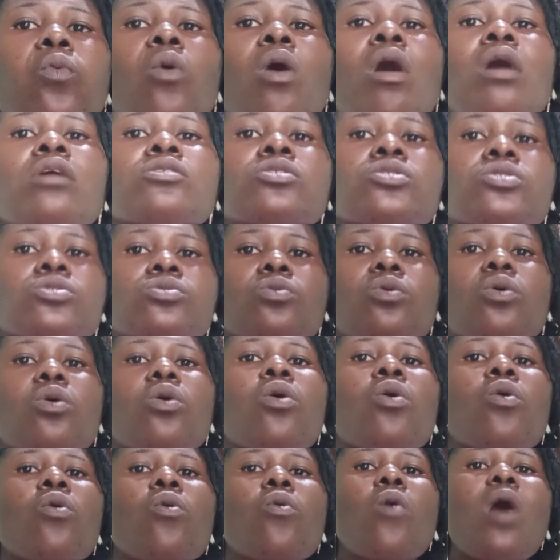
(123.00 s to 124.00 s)
wants to
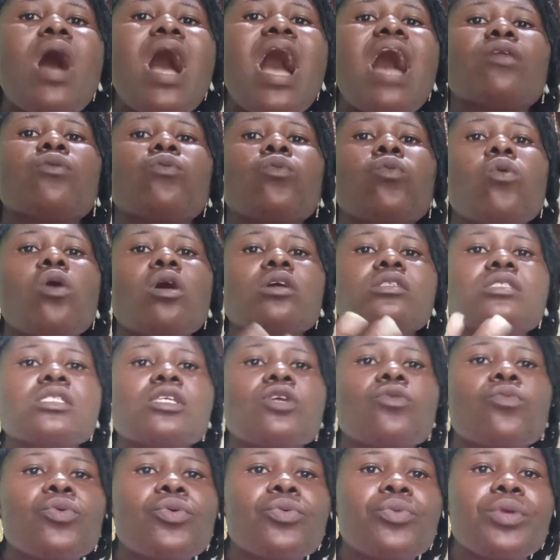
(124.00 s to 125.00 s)
go and
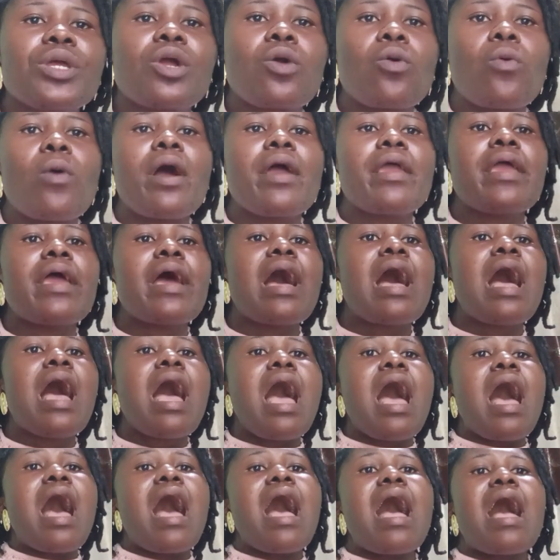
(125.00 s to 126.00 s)
what it will require
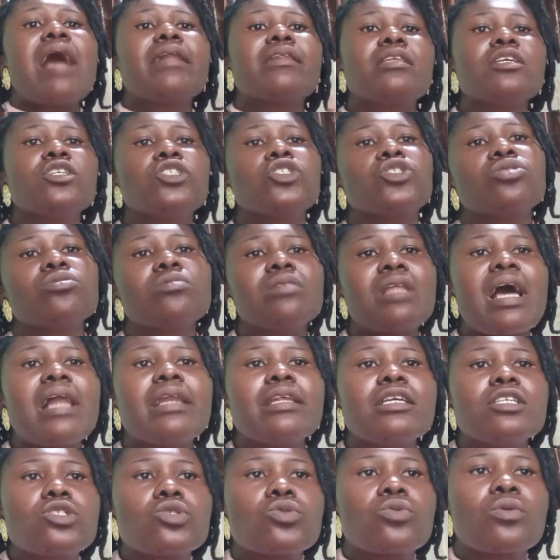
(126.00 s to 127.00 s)

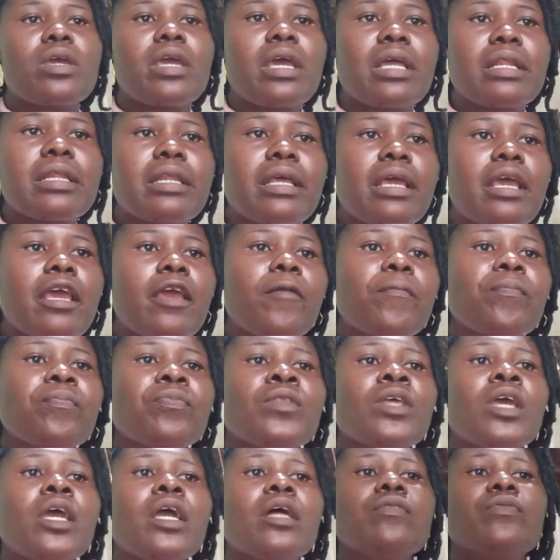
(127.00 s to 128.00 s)
additionally to get there.
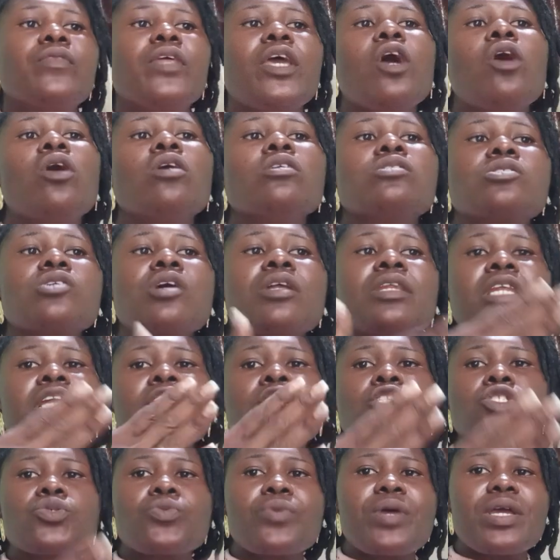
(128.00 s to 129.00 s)
They also
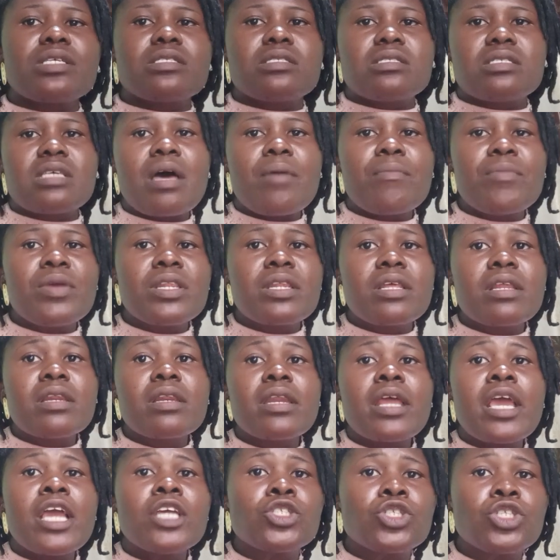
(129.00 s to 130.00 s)
need to examine the
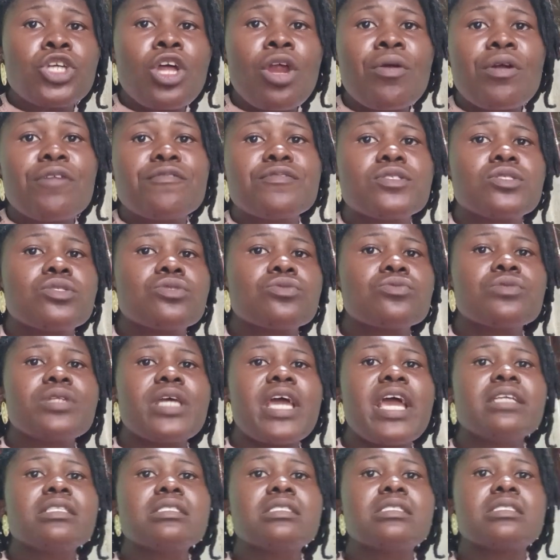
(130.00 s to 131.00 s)
nature of
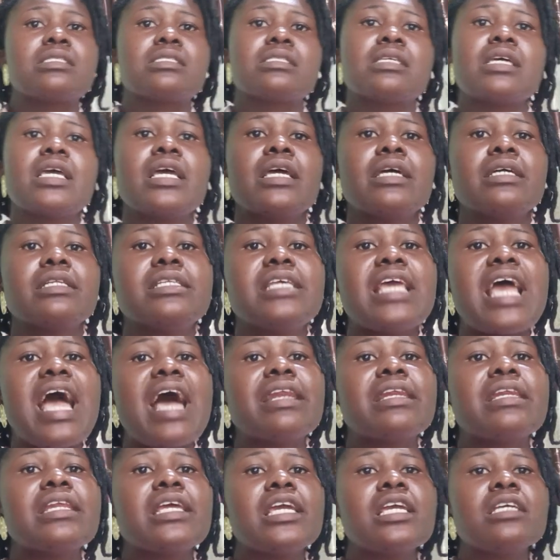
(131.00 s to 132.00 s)
students,
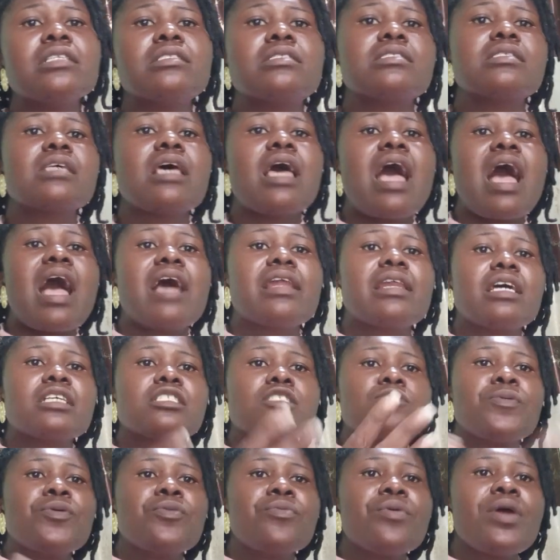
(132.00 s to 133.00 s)
their needs and
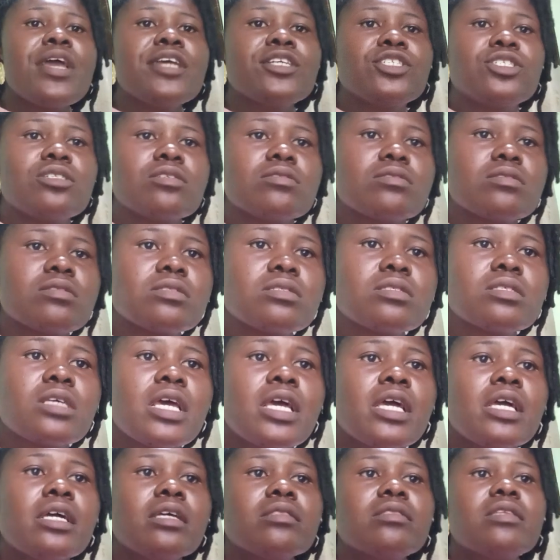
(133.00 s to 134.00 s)
aspirations,
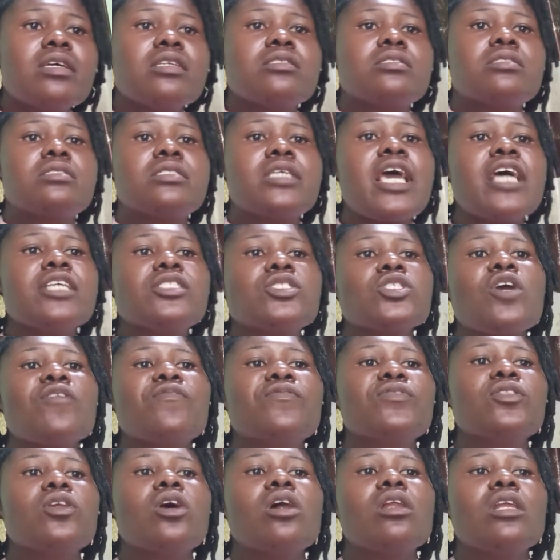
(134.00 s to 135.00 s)
the state
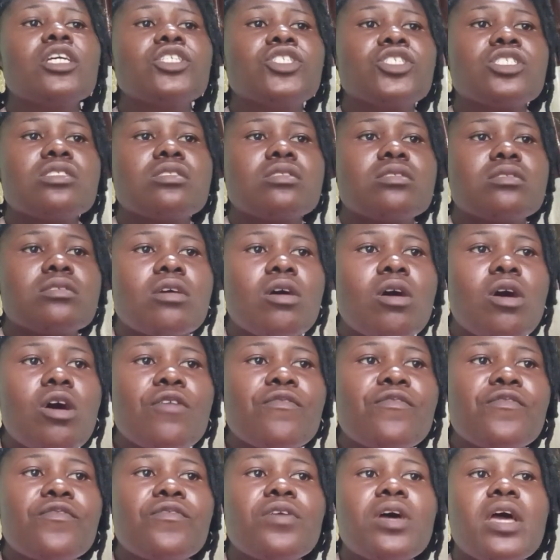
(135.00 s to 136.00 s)
of knowledge
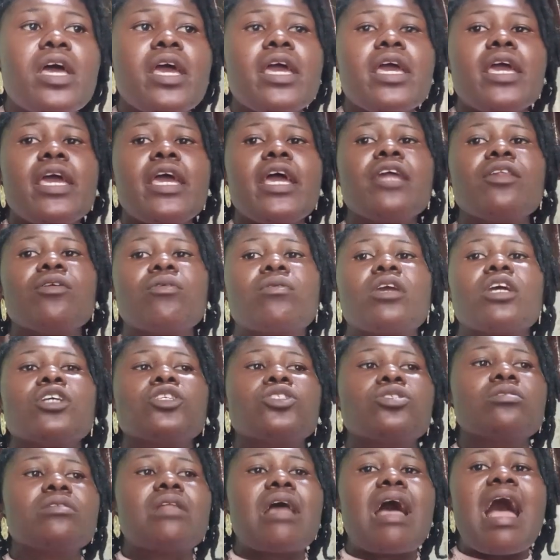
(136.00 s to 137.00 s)
itself,
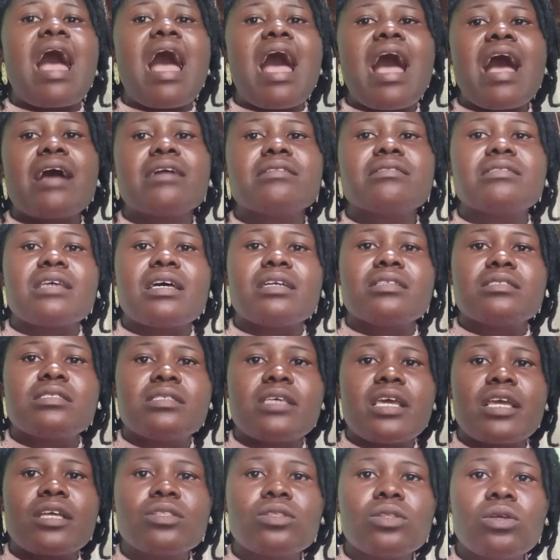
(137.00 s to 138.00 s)
educational arts and
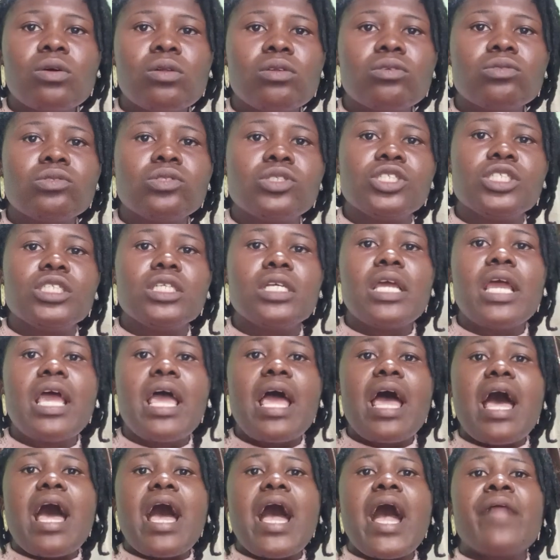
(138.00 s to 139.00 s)
technology,
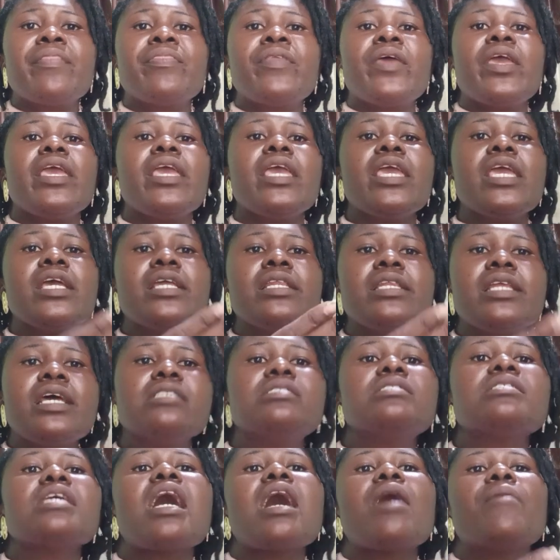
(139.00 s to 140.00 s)
and the
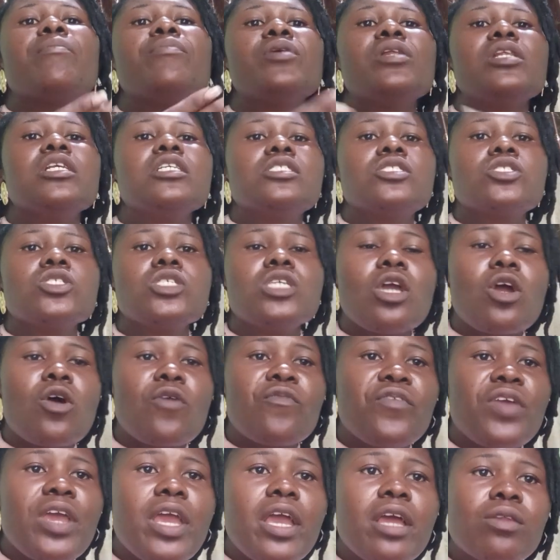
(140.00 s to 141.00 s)
innate ability
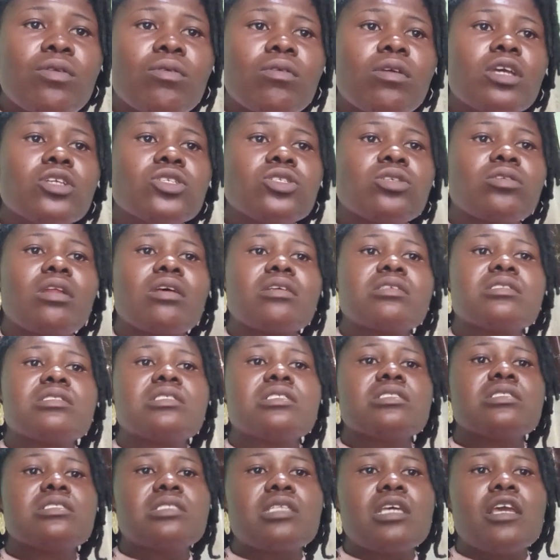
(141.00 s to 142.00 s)
of educational
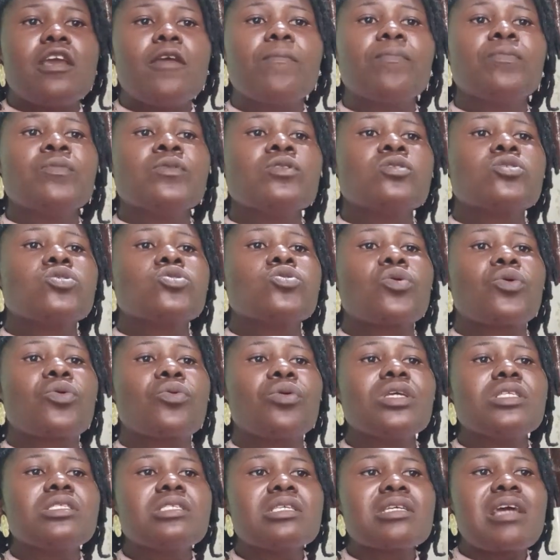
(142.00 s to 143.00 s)
system to
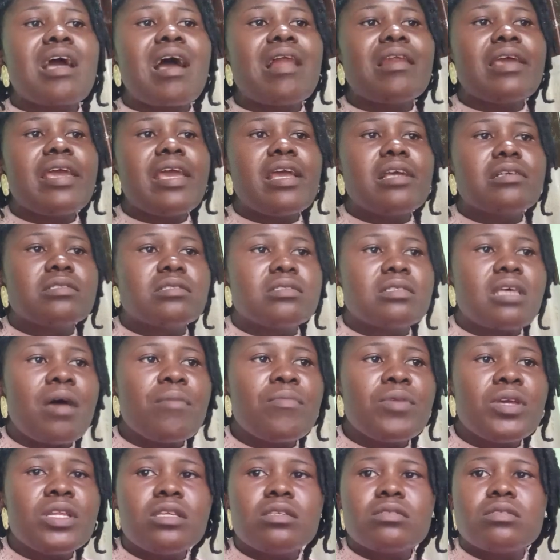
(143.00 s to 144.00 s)
critically
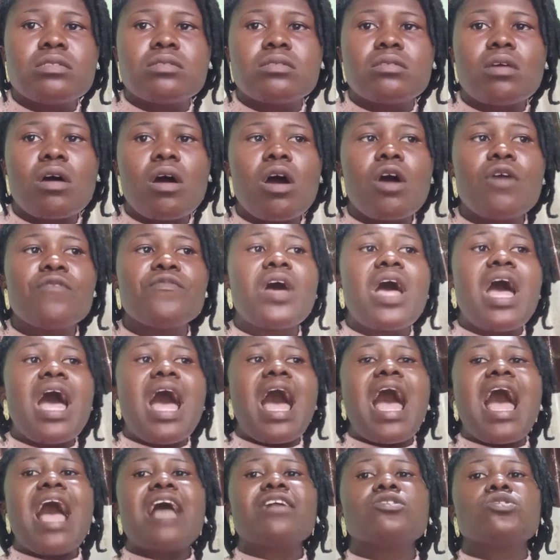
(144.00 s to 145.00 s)
examine itself
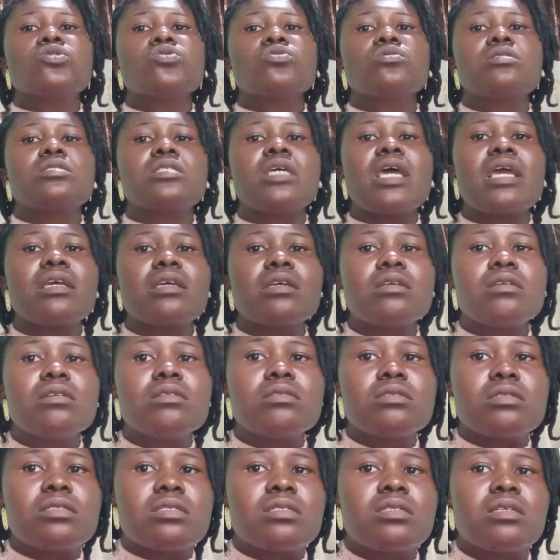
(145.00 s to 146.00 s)
and to take
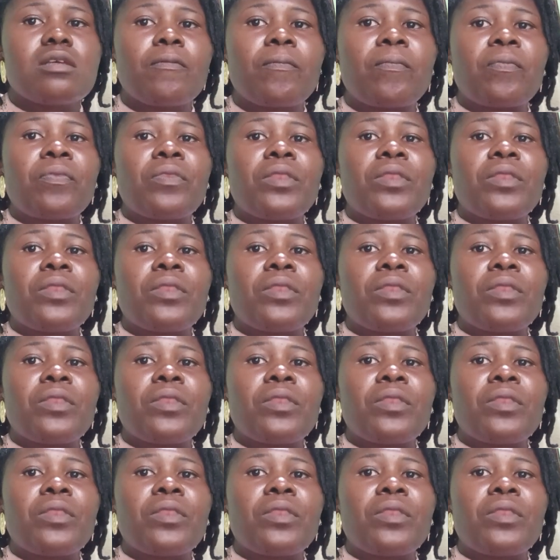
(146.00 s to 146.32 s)
its